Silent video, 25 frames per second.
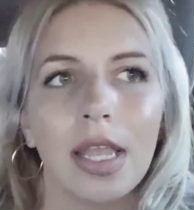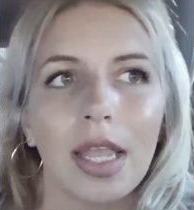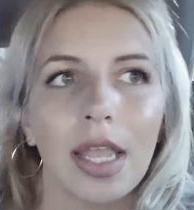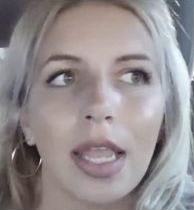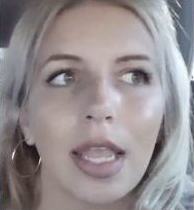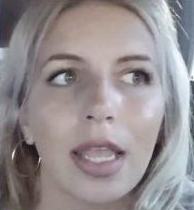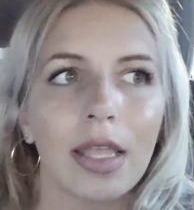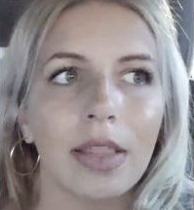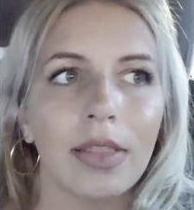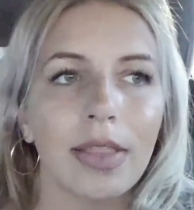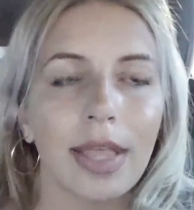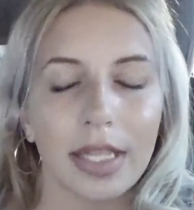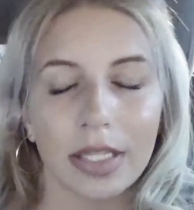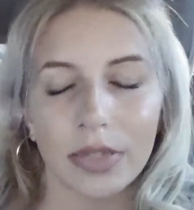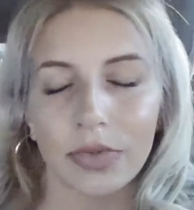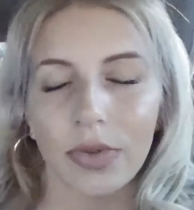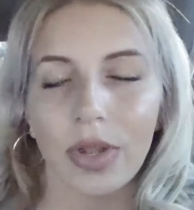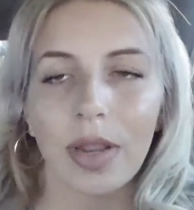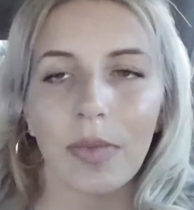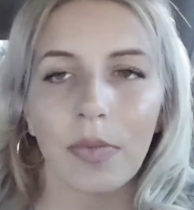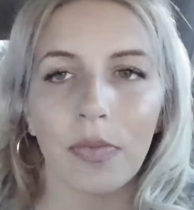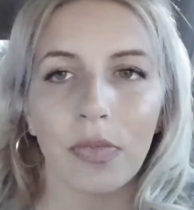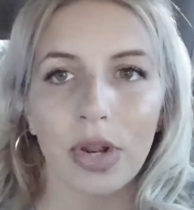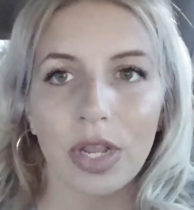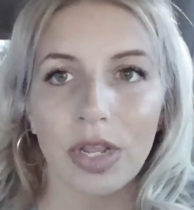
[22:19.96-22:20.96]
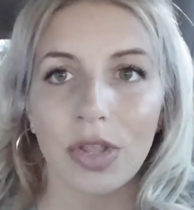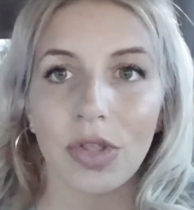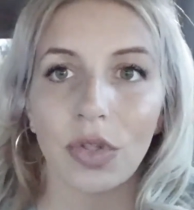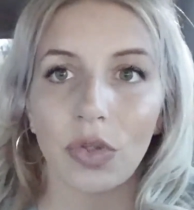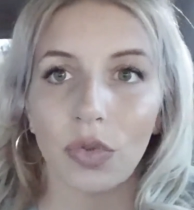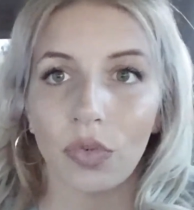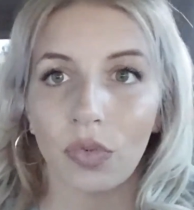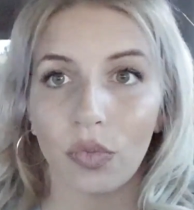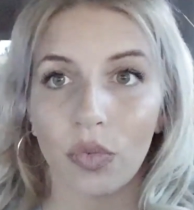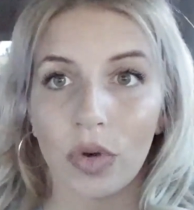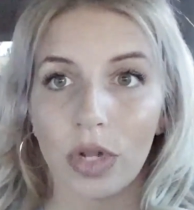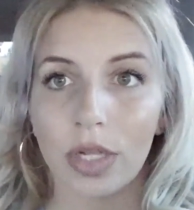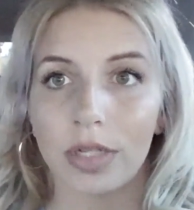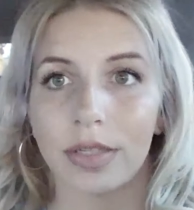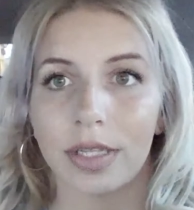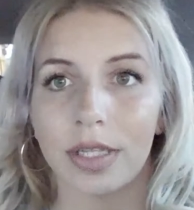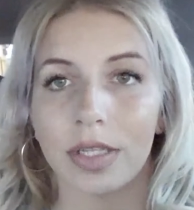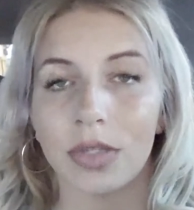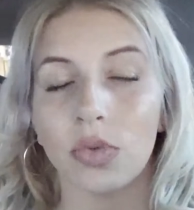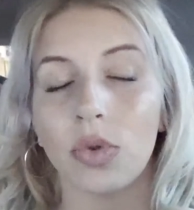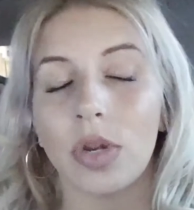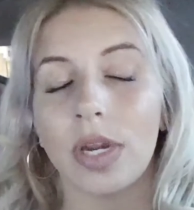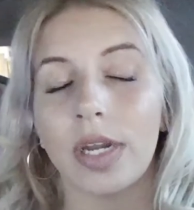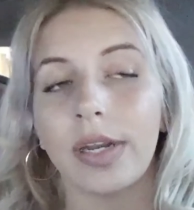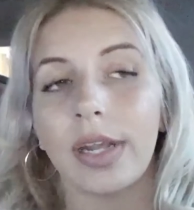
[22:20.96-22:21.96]
And that's why I'm bringing you
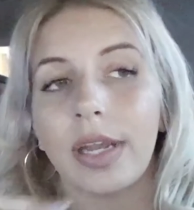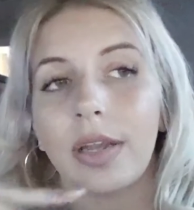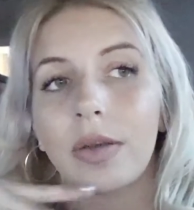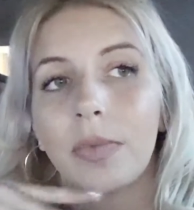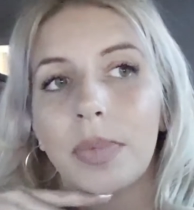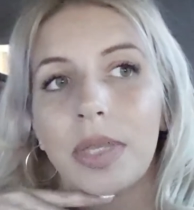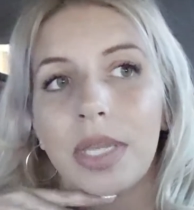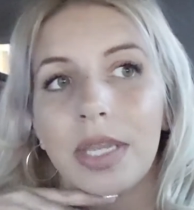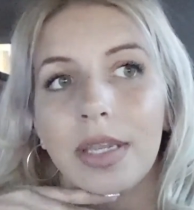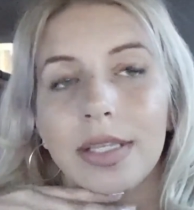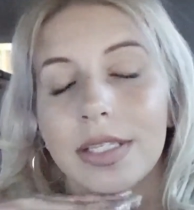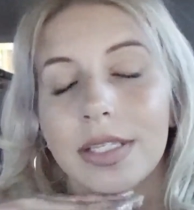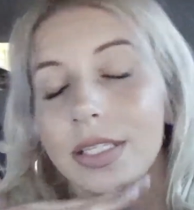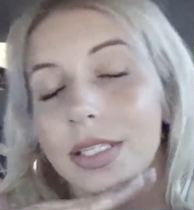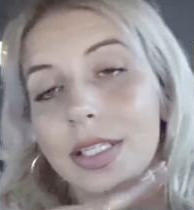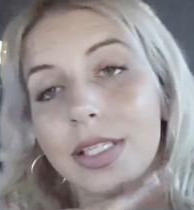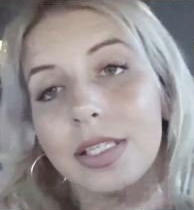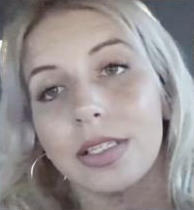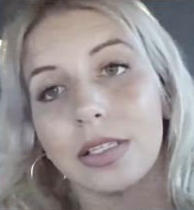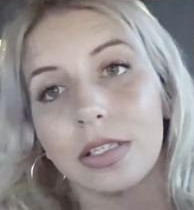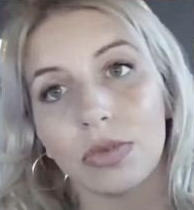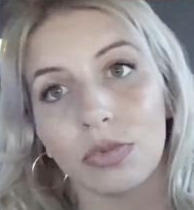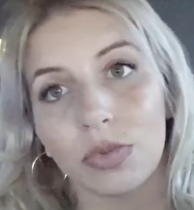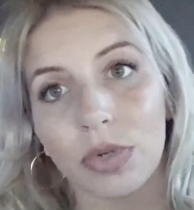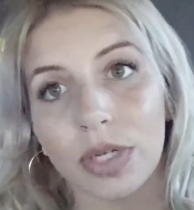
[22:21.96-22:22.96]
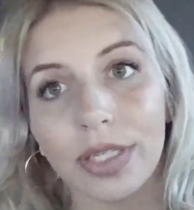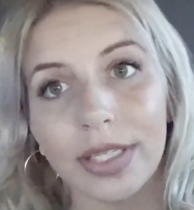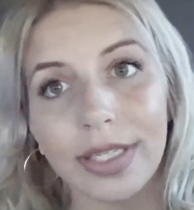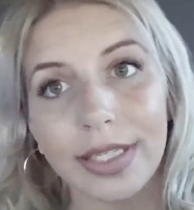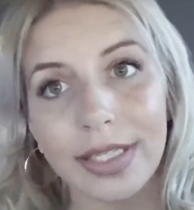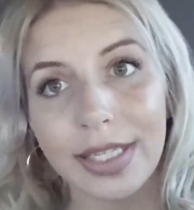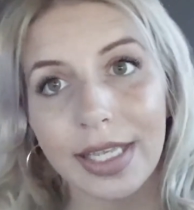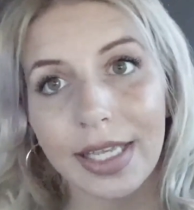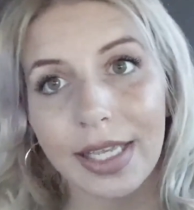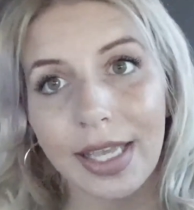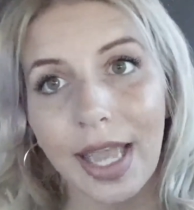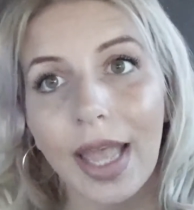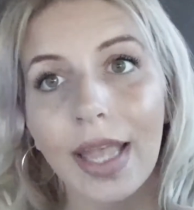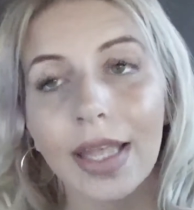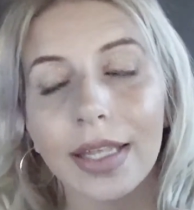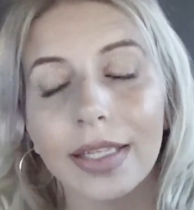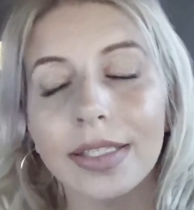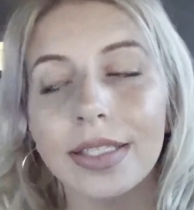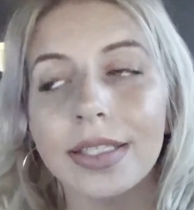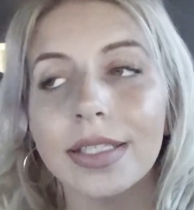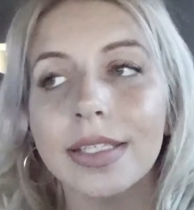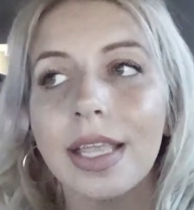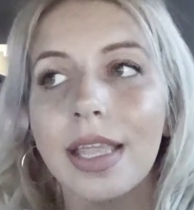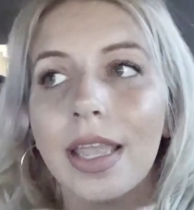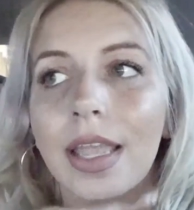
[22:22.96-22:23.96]
realness right now, because this is as real as it
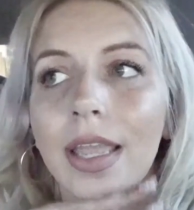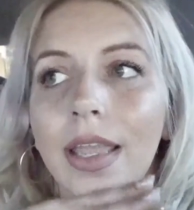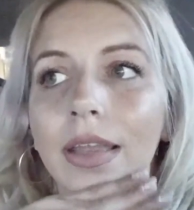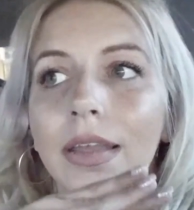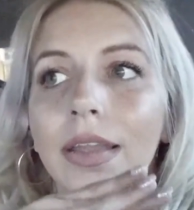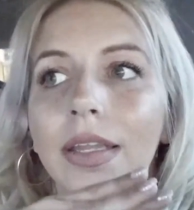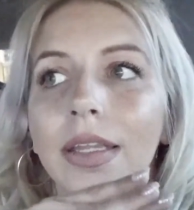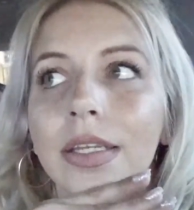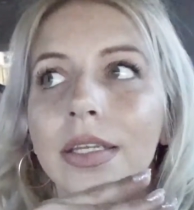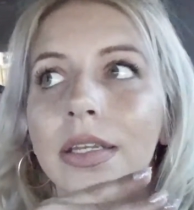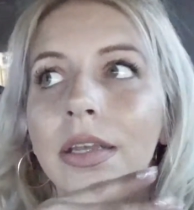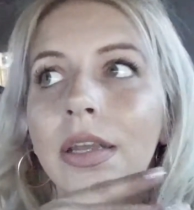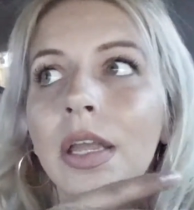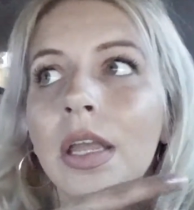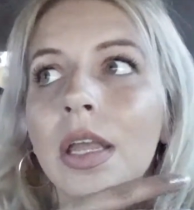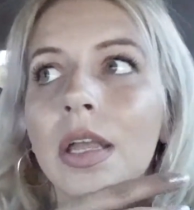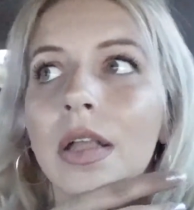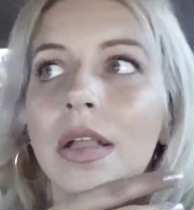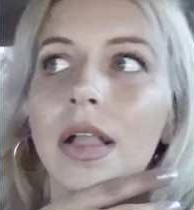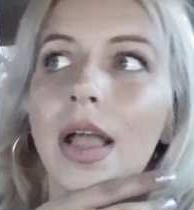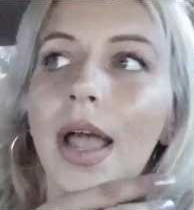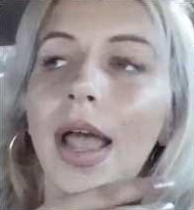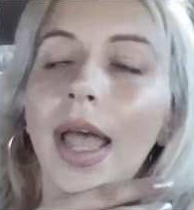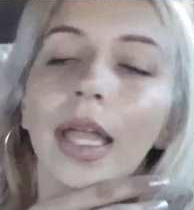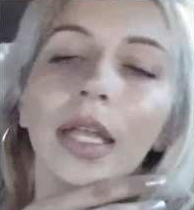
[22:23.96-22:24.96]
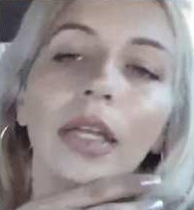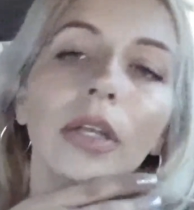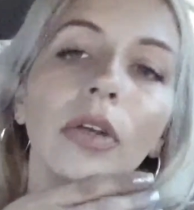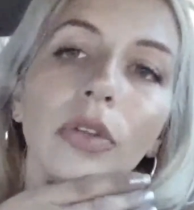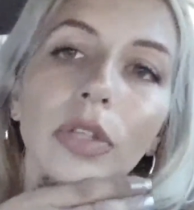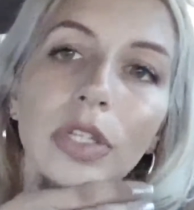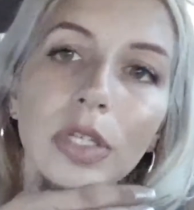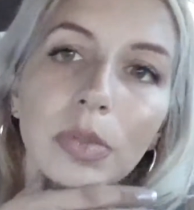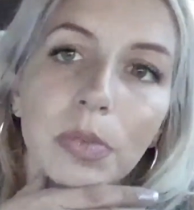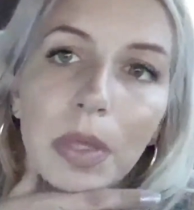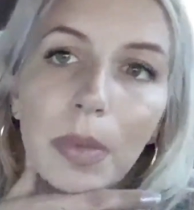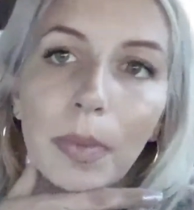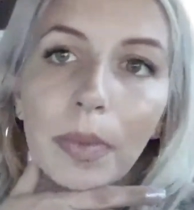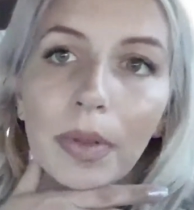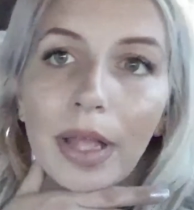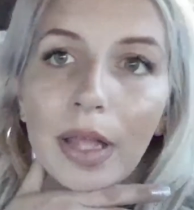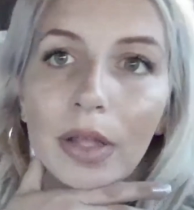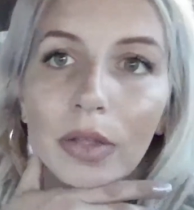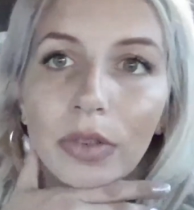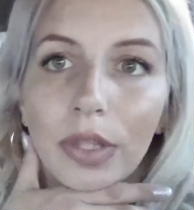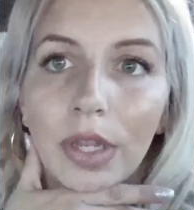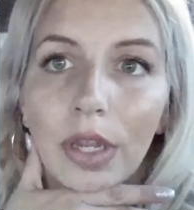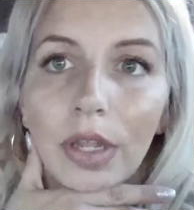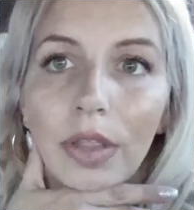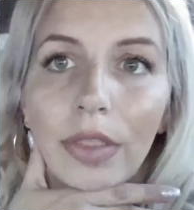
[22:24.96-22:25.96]
gets. And I know there's people
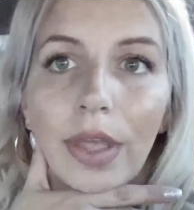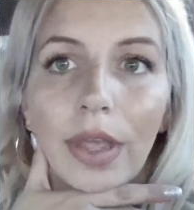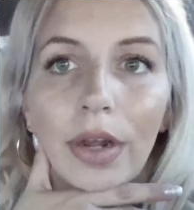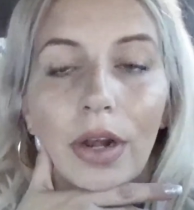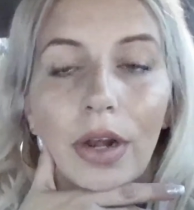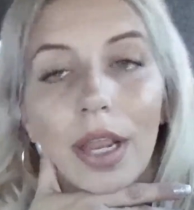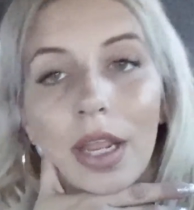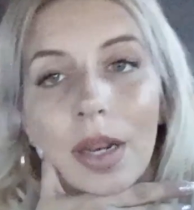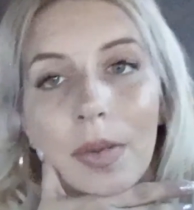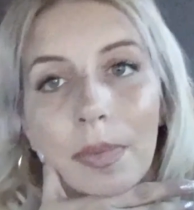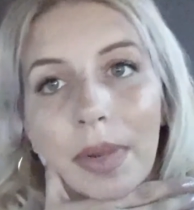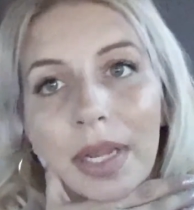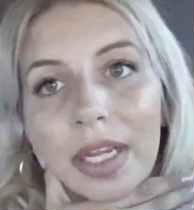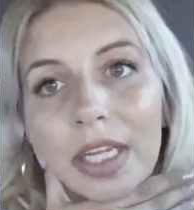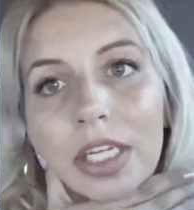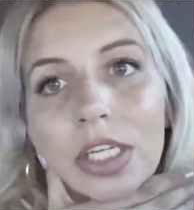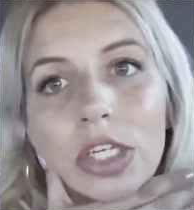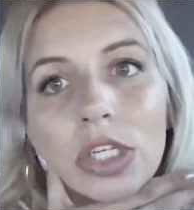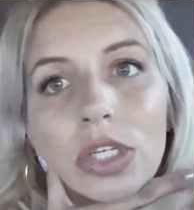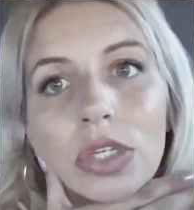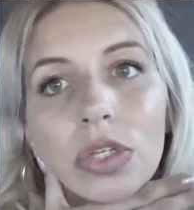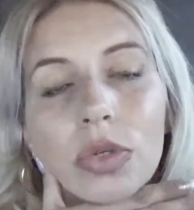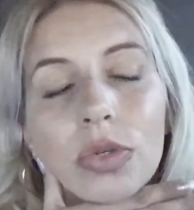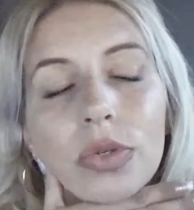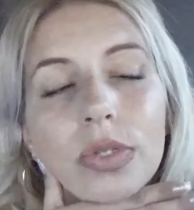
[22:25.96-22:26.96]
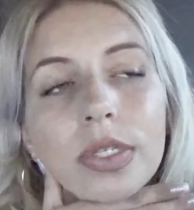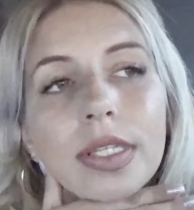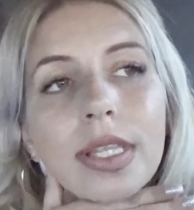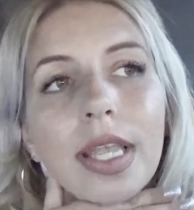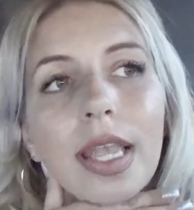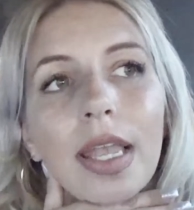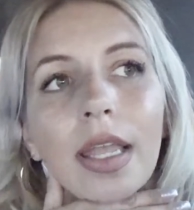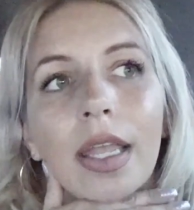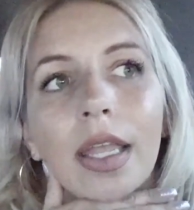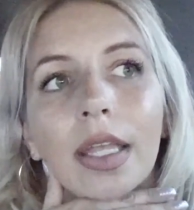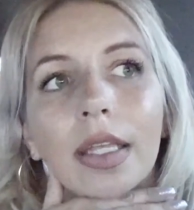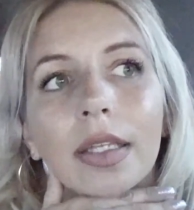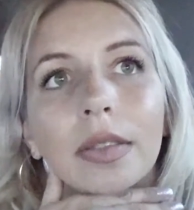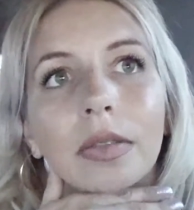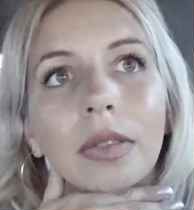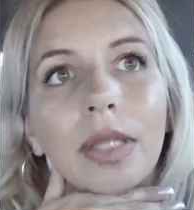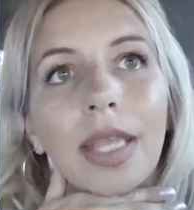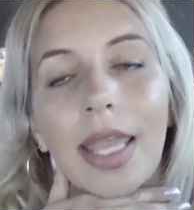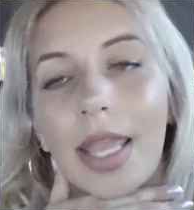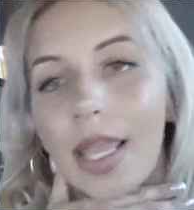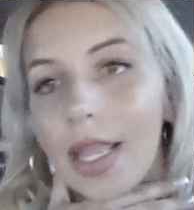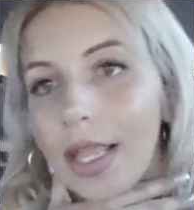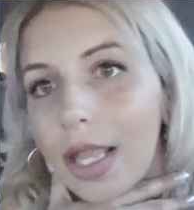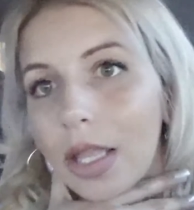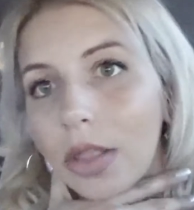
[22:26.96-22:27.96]
out there that are in my shoes and
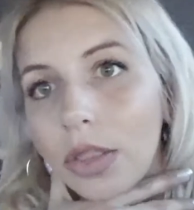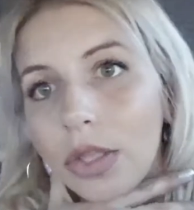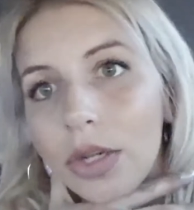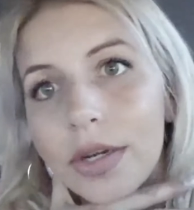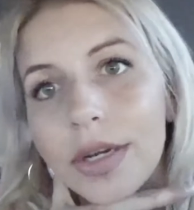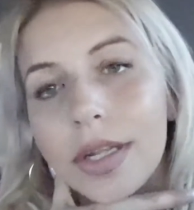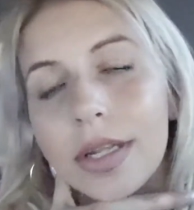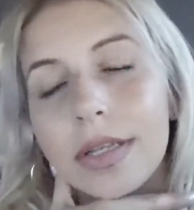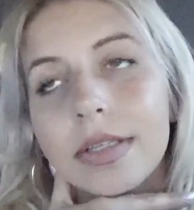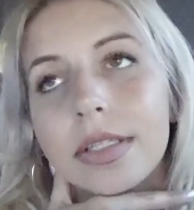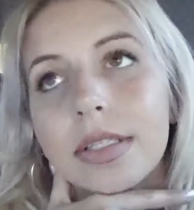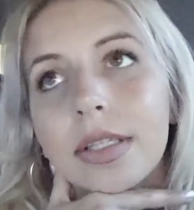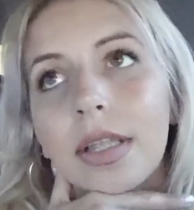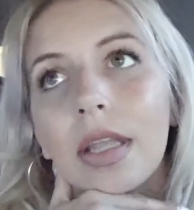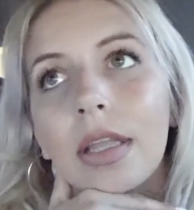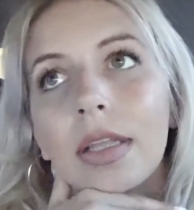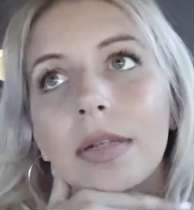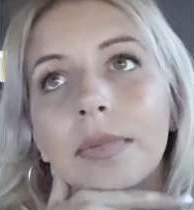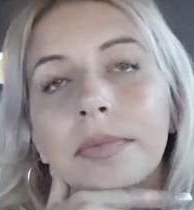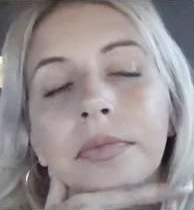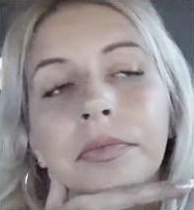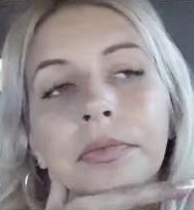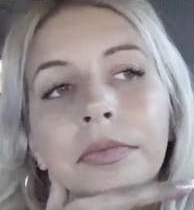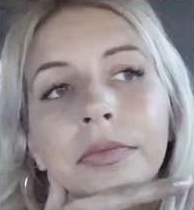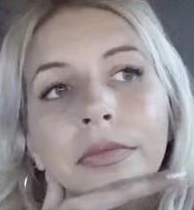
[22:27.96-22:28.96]
can't get their nails done,